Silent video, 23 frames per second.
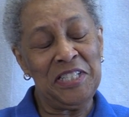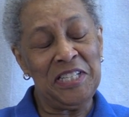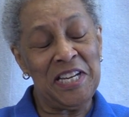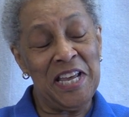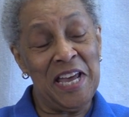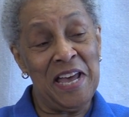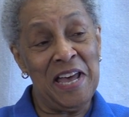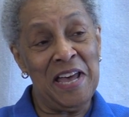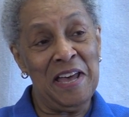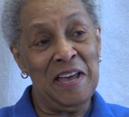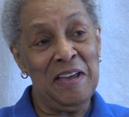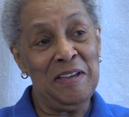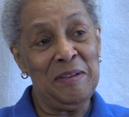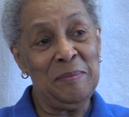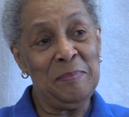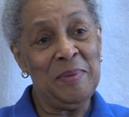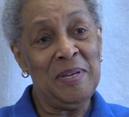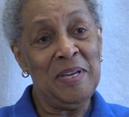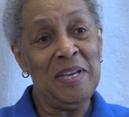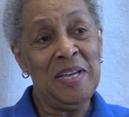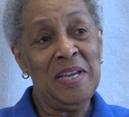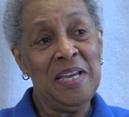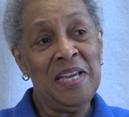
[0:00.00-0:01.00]

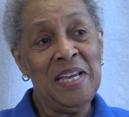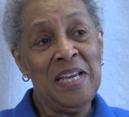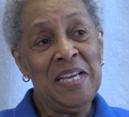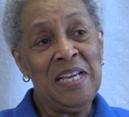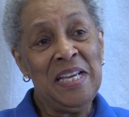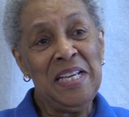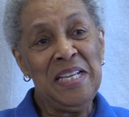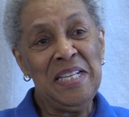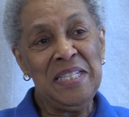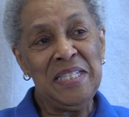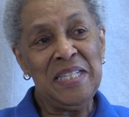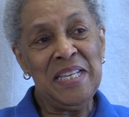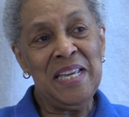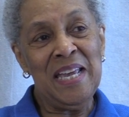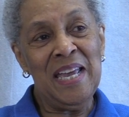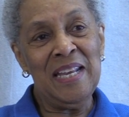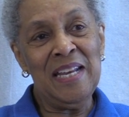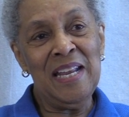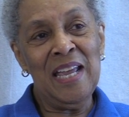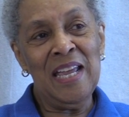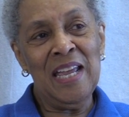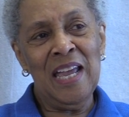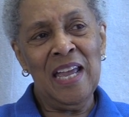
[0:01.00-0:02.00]
time, he
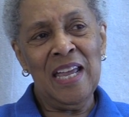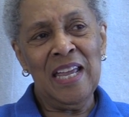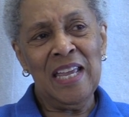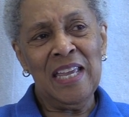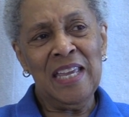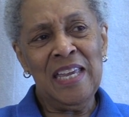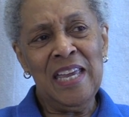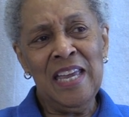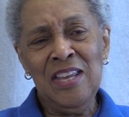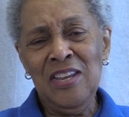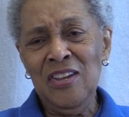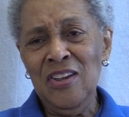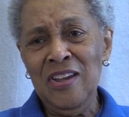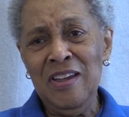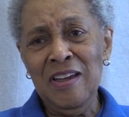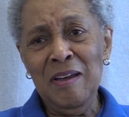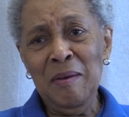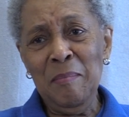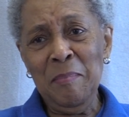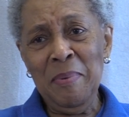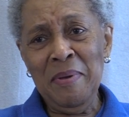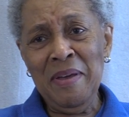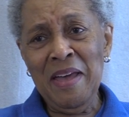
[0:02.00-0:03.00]
said, can you
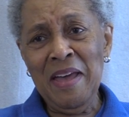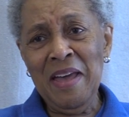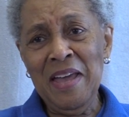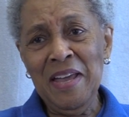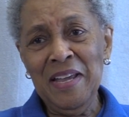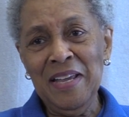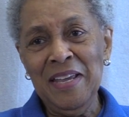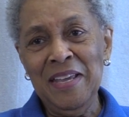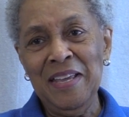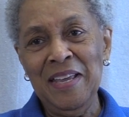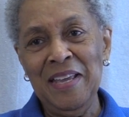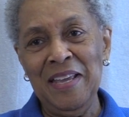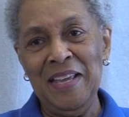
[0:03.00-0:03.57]
come back?